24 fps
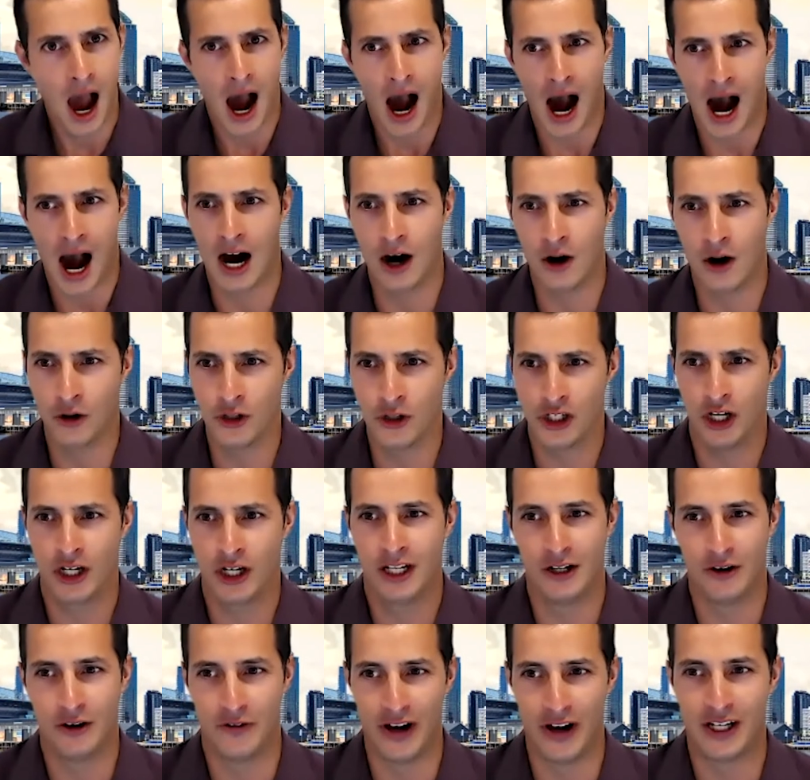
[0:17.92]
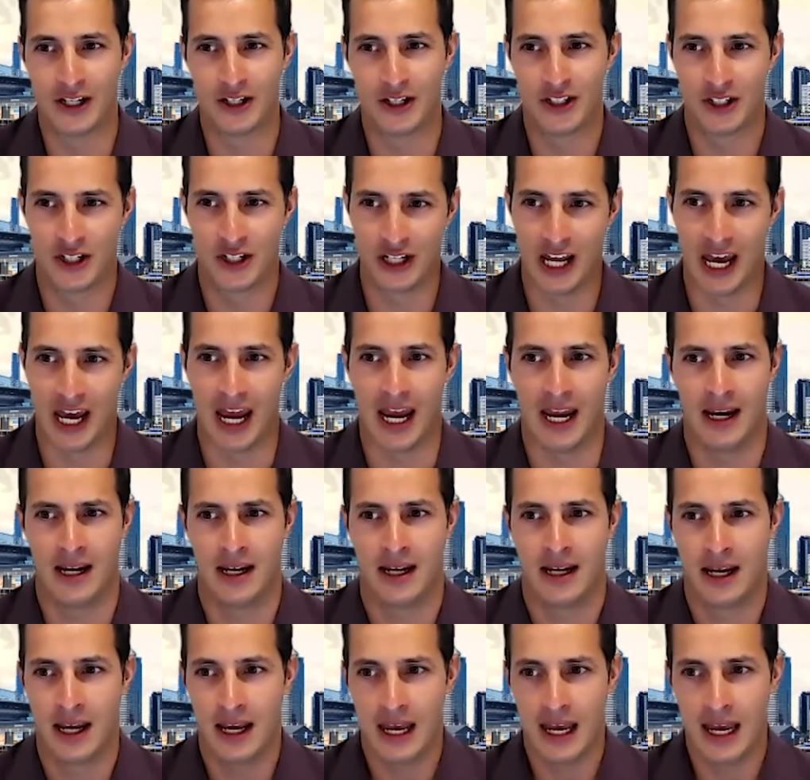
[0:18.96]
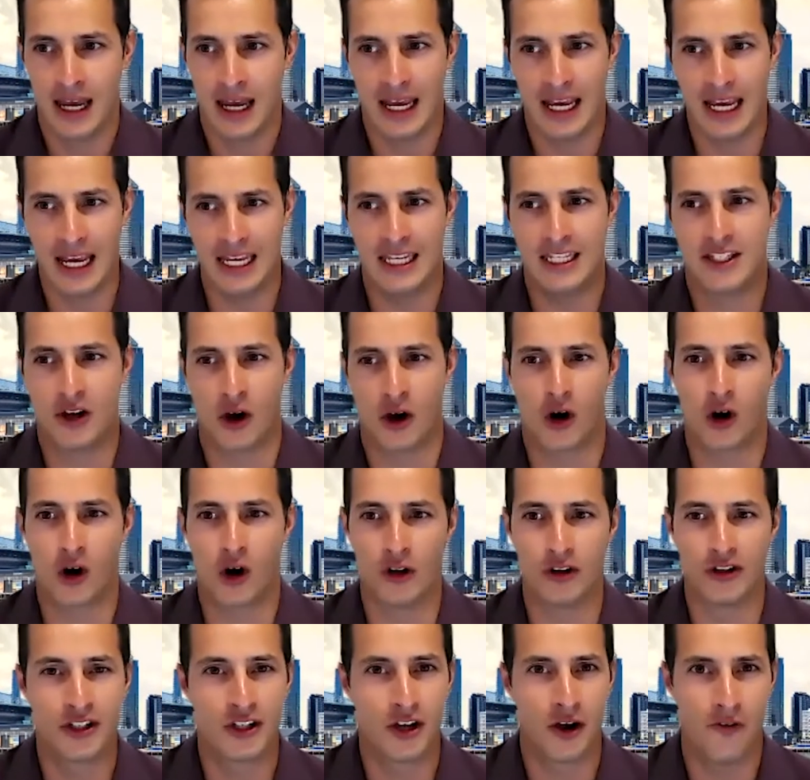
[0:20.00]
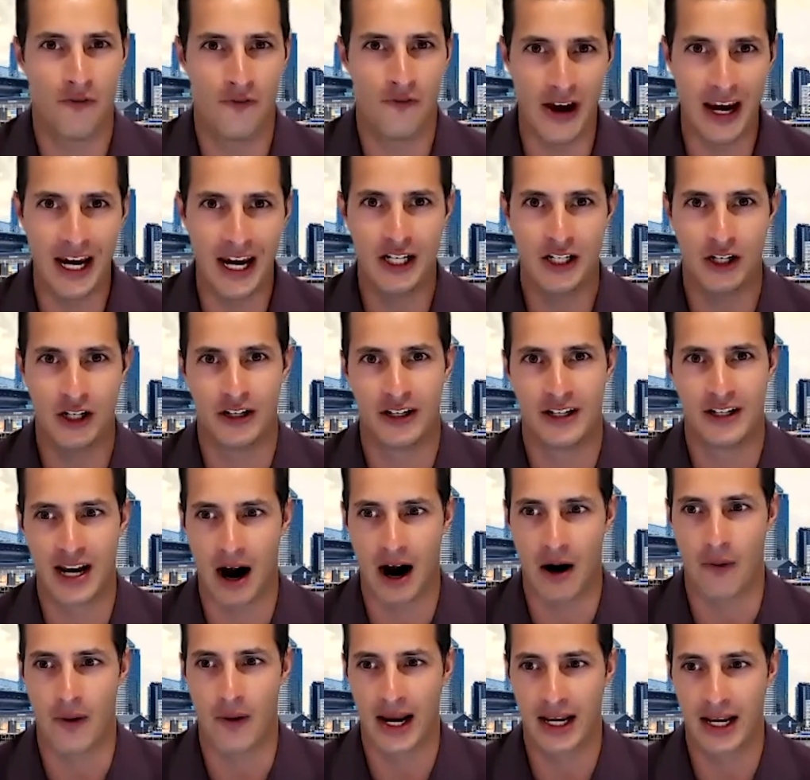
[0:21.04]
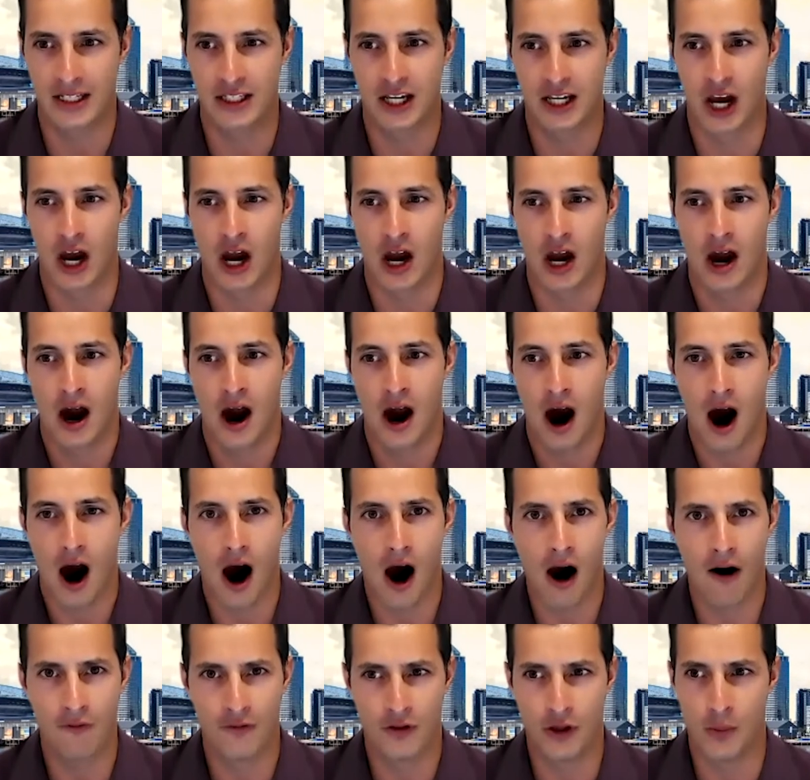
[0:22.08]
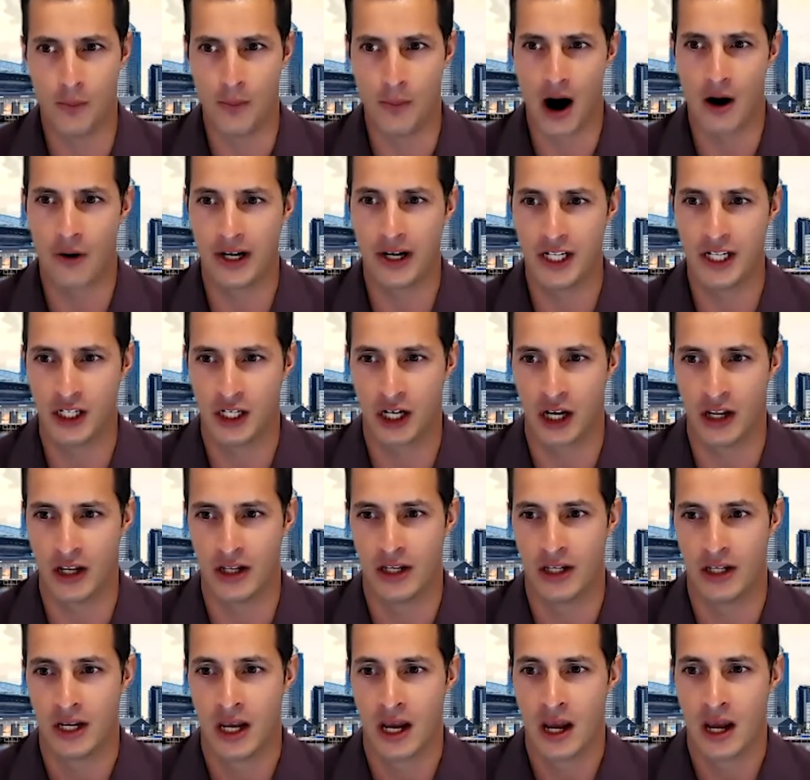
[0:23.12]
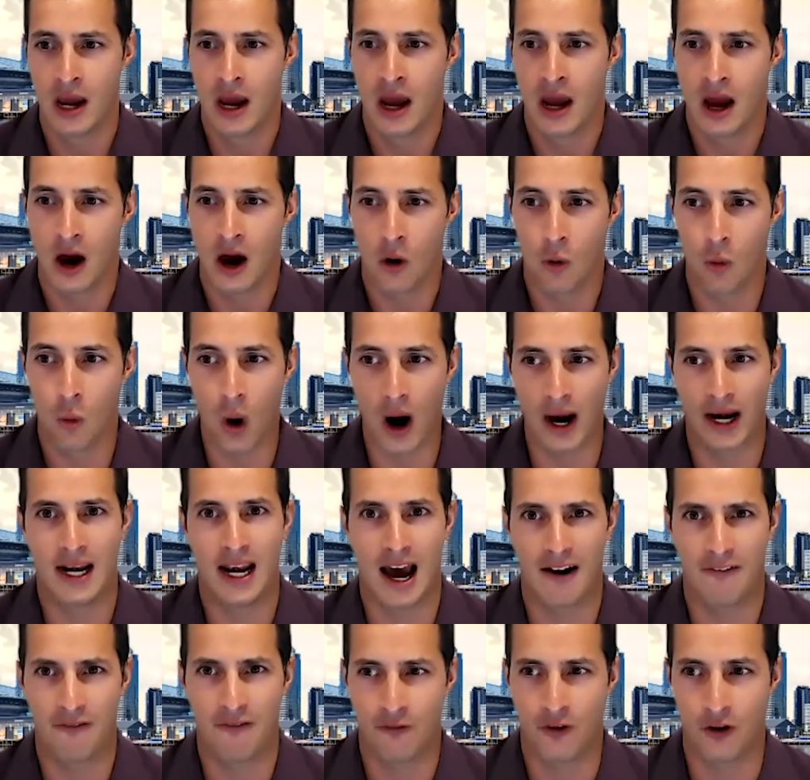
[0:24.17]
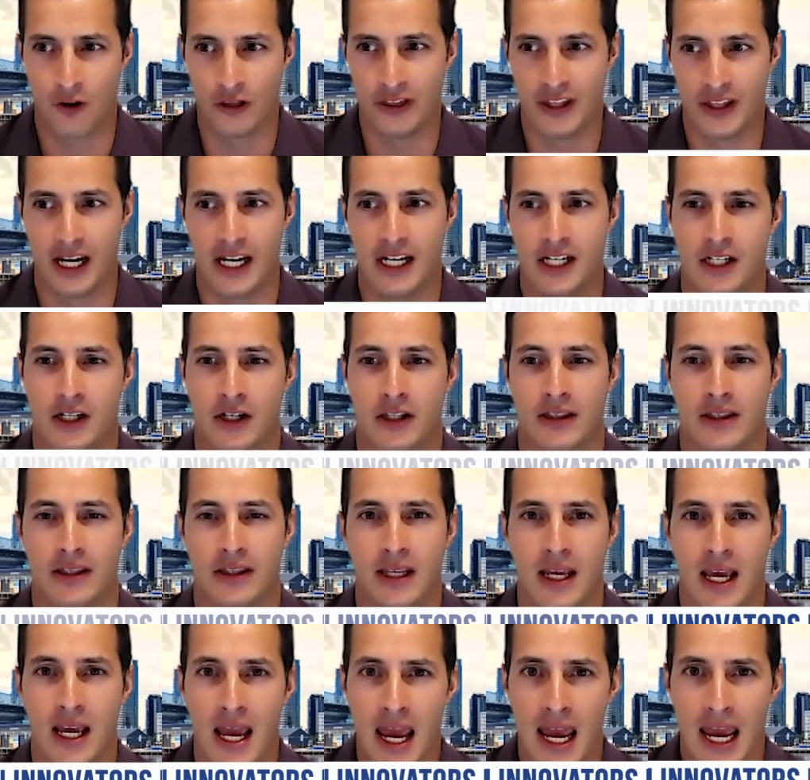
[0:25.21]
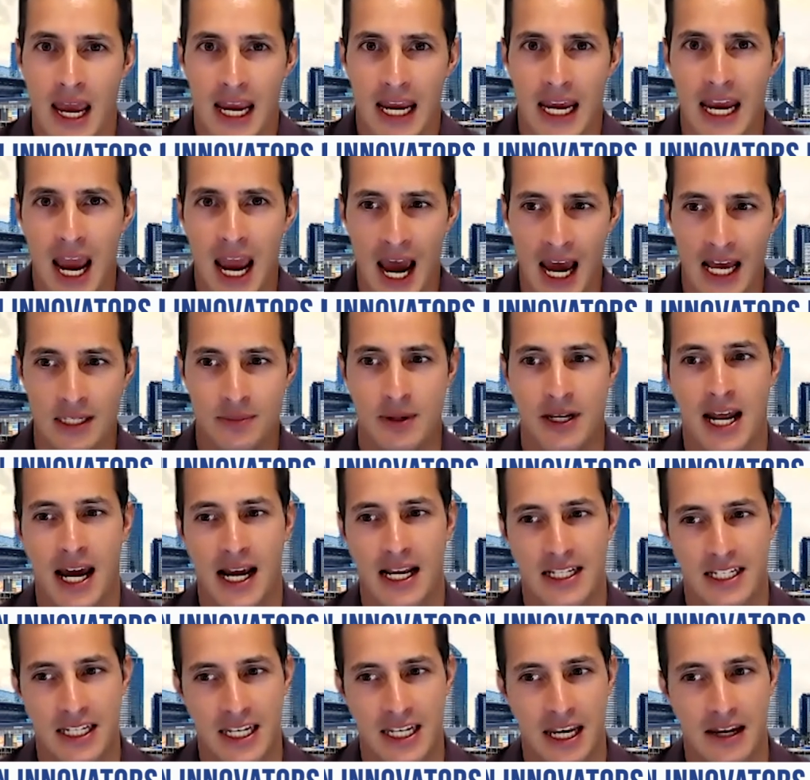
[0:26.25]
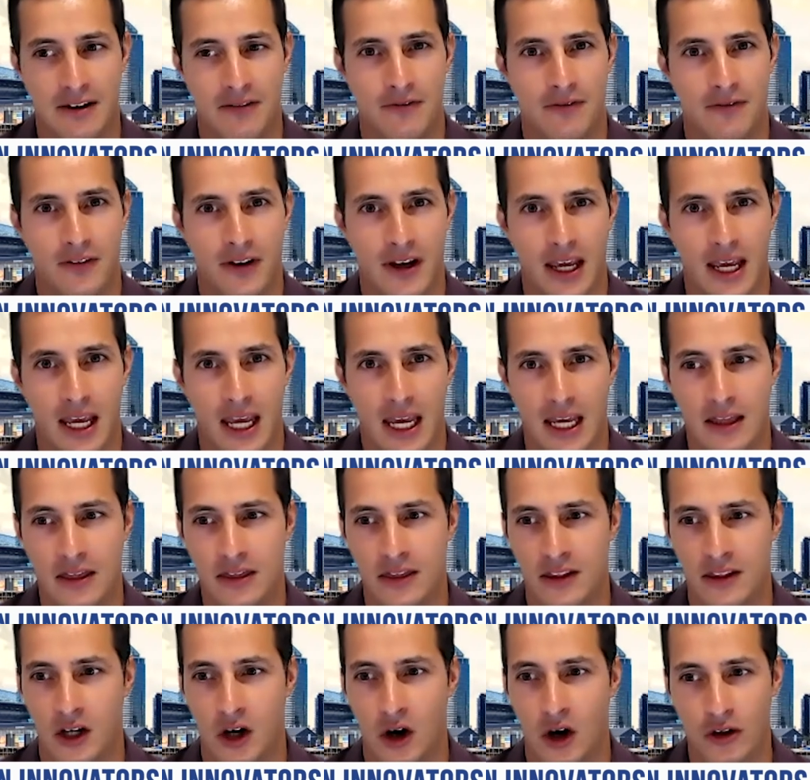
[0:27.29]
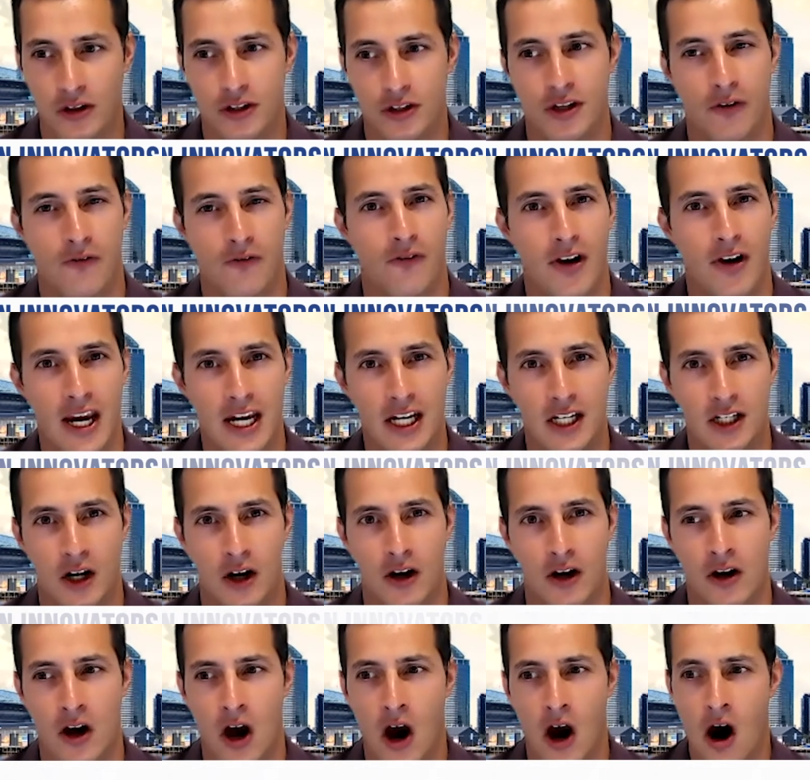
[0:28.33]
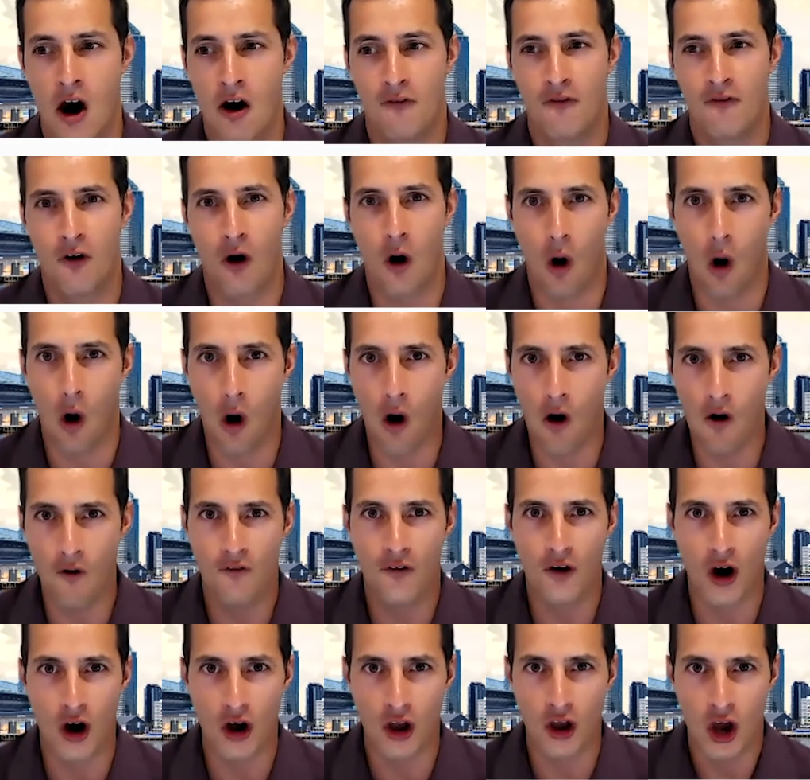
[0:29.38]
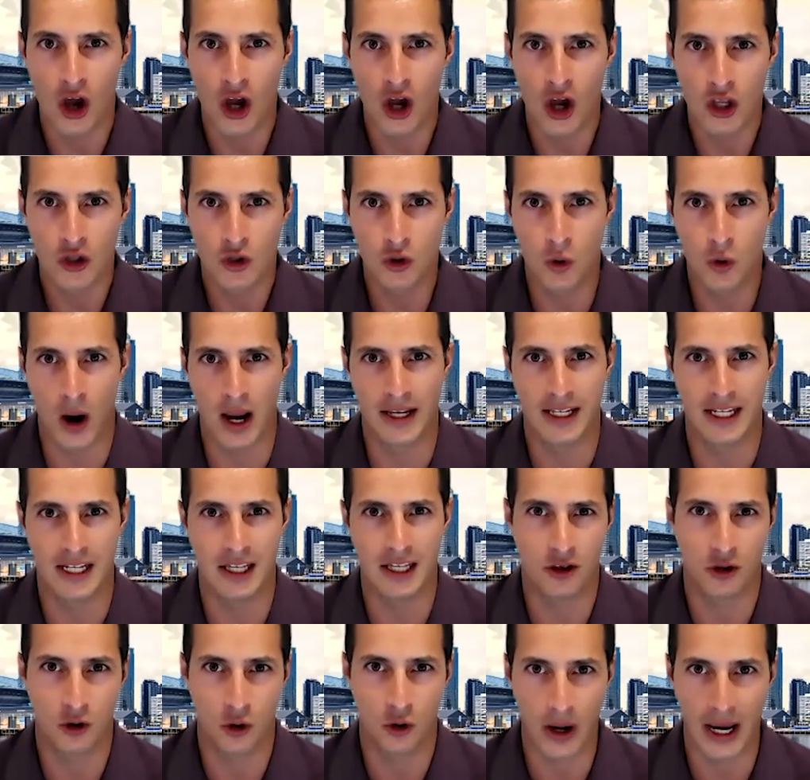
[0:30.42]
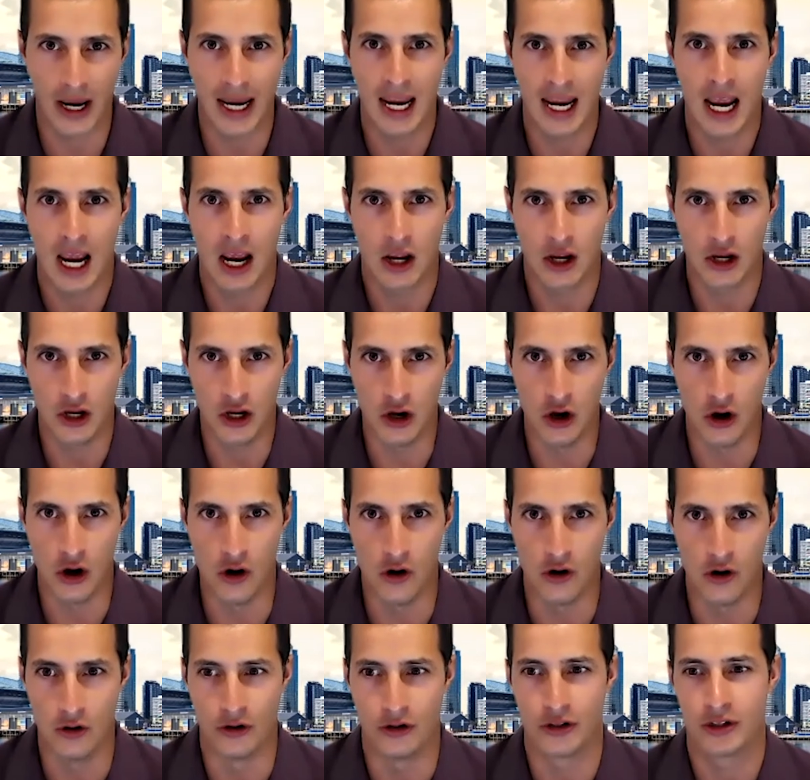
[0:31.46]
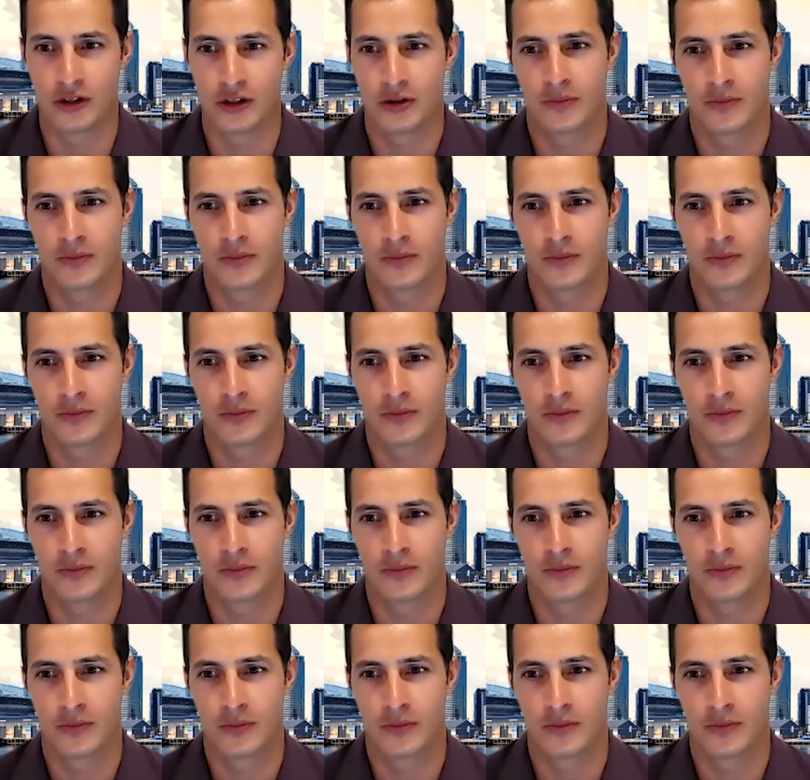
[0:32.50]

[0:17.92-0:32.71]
Our ocean innovators today is the conservation director of the Mauritian Wildlife Foundation. He has been active in conservation for over 23 years.